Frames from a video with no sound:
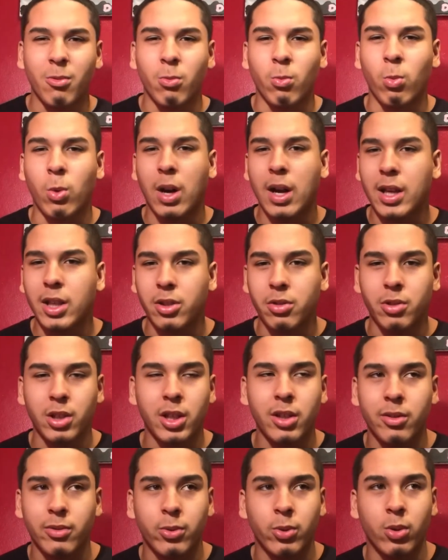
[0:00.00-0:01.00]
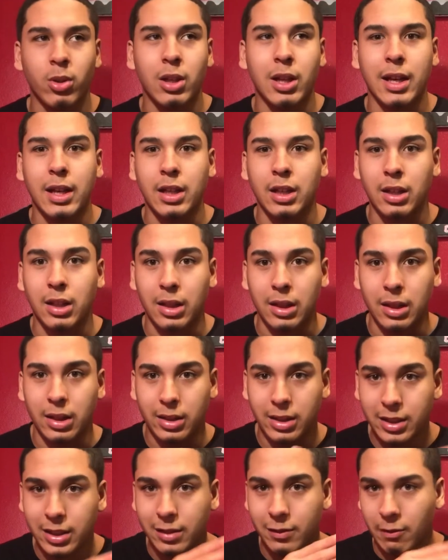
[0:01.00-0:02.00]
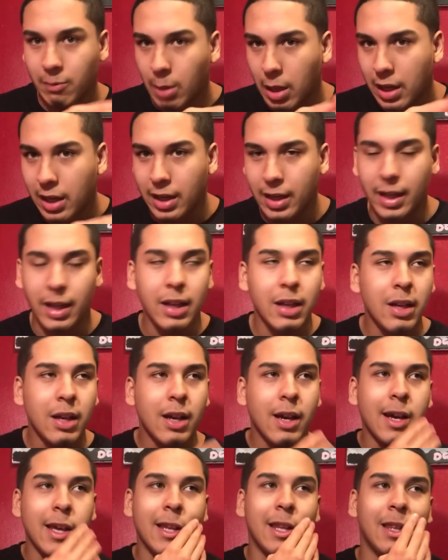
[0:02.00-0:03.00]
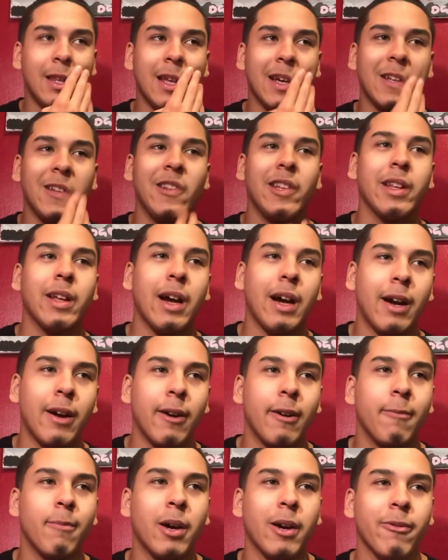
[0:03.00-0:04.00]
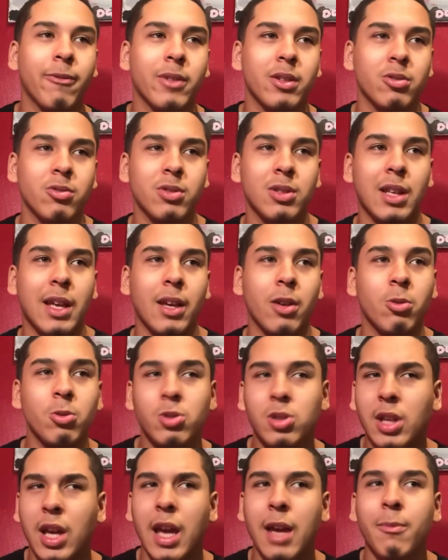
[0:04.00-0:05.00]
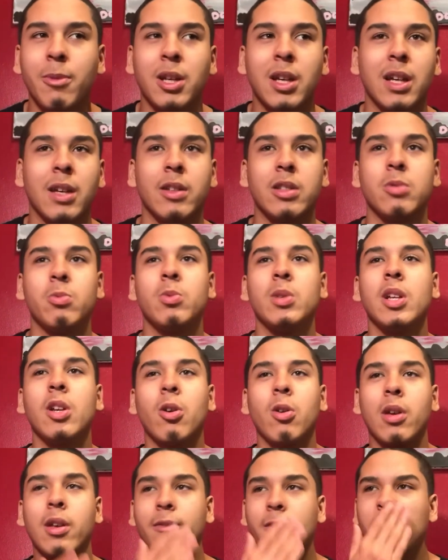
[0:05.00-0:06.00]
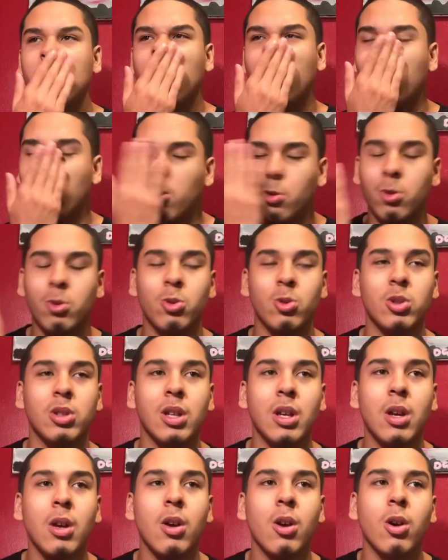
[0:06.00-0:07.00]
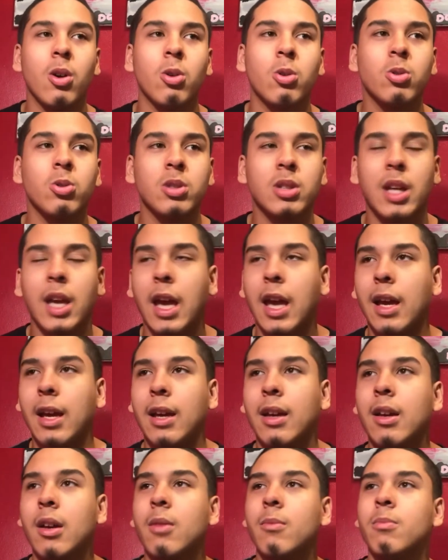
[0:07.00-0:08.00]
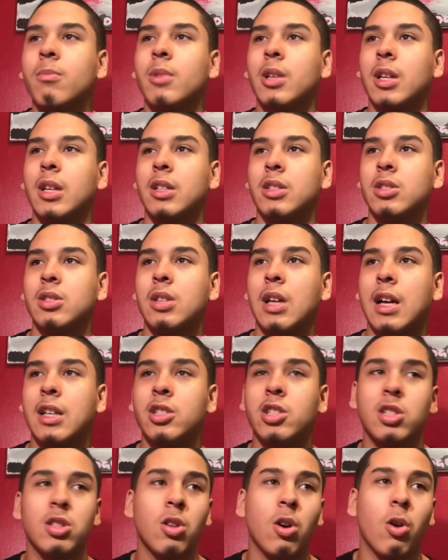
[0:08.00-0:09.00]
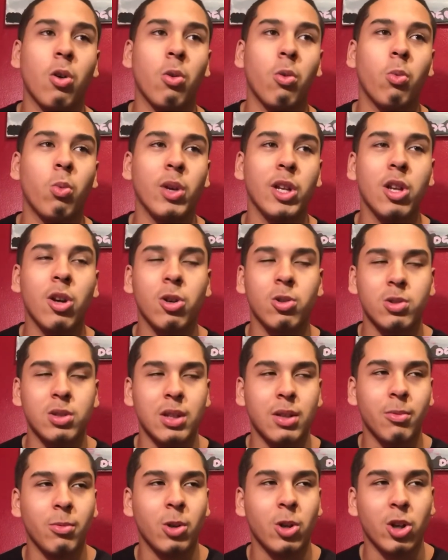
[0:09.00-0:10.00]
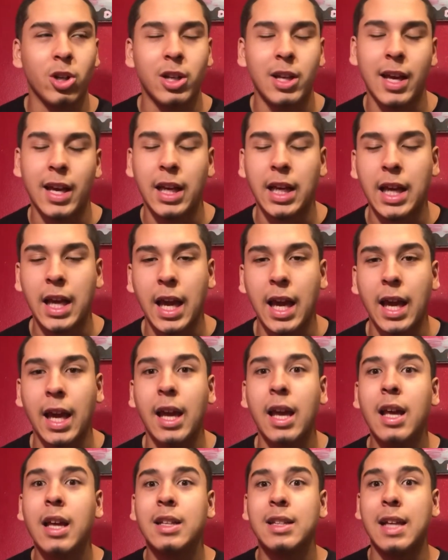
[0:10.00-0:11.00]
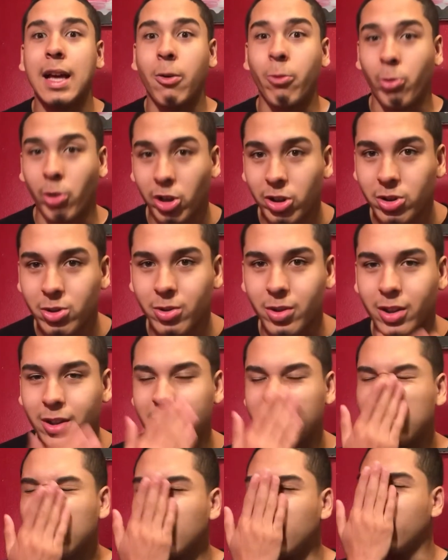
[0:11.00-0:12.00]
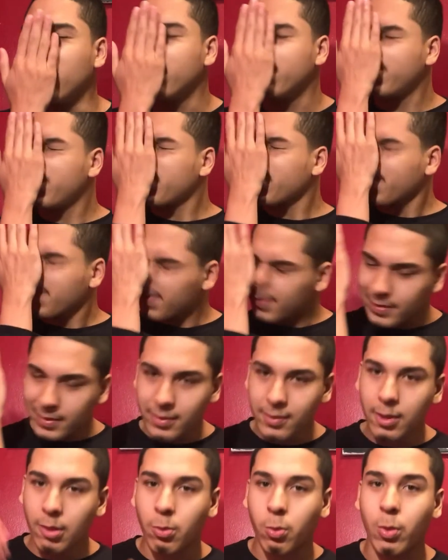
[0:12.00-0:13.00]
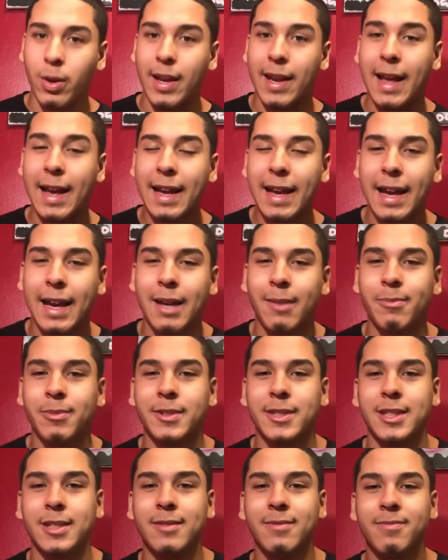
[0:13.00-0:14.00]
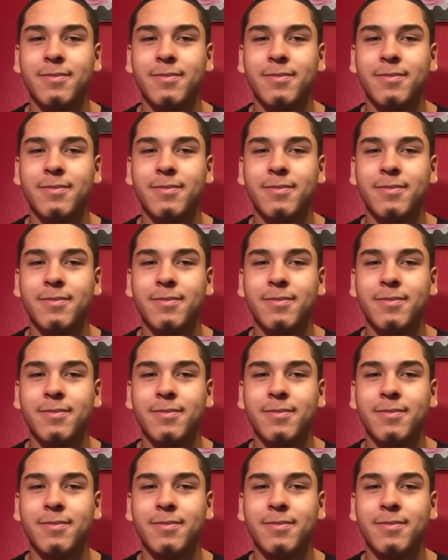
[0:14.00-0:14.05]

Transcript: why you here for? Like, oh, leave, bye. And then my friends was like, who's K? Because we don't even know who's K, because I just know we know some girl named K that works with us. So when that happened,